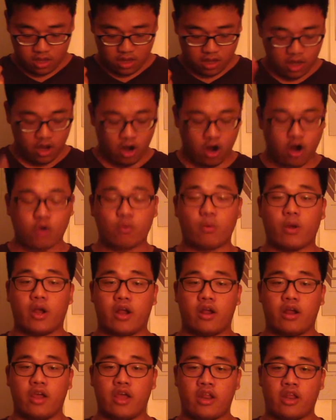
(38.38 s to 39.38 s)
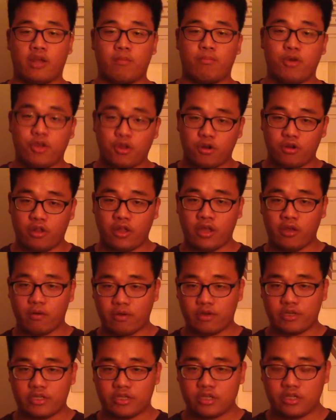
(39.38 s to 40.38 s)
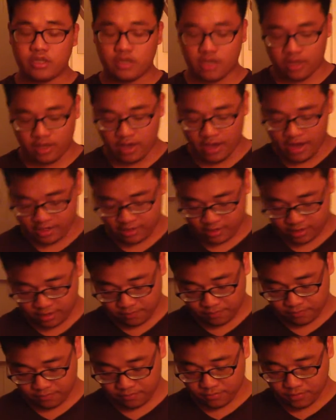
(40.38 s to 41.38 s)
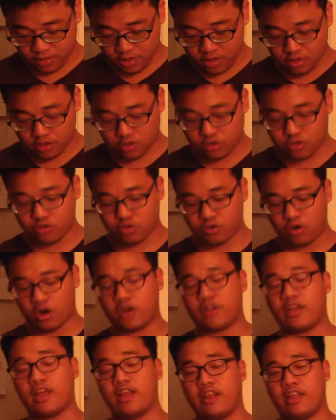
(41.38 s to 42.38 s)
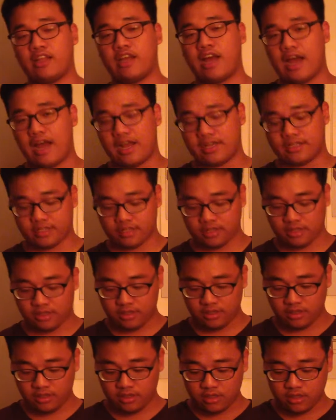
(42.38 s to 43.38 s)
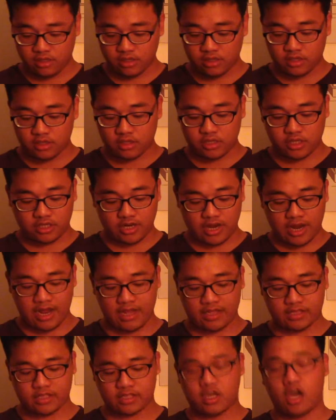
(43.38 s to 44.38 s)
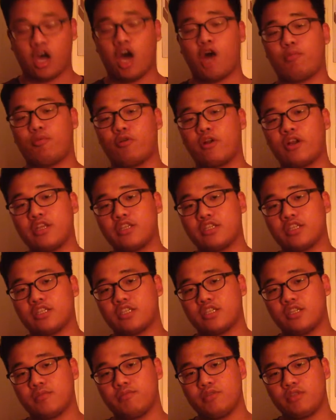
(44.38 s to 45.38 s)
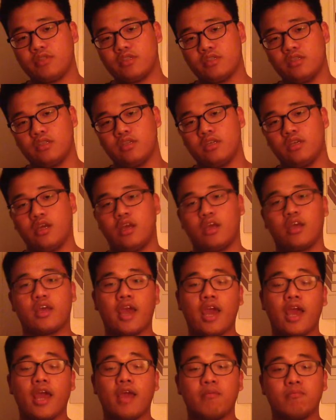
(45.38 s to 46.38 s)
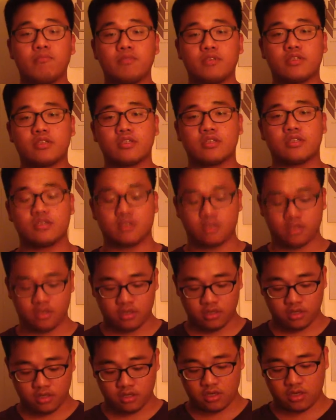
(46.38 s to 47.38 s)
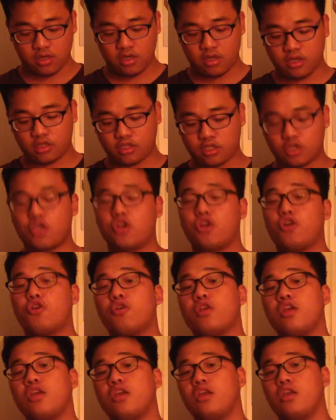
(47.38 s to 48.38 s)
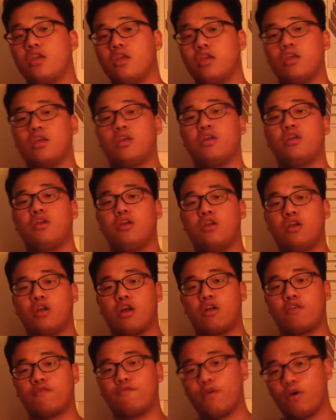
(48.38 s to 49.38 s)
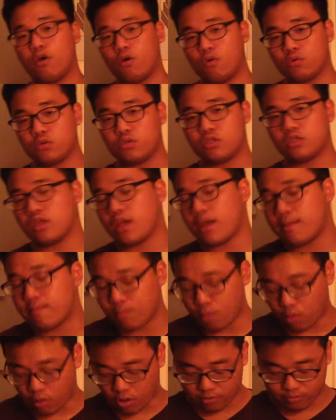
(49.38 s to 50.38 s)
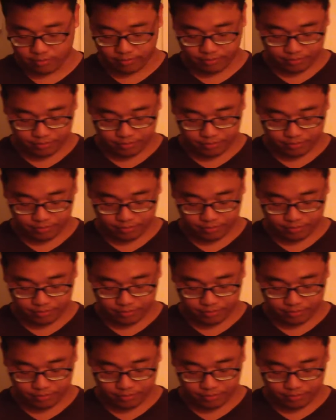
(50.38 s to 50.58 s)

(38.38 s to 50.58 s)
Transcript: a hardware and computer language can get to do our daily tasks, such as operating systems, games, security, our phones, and more.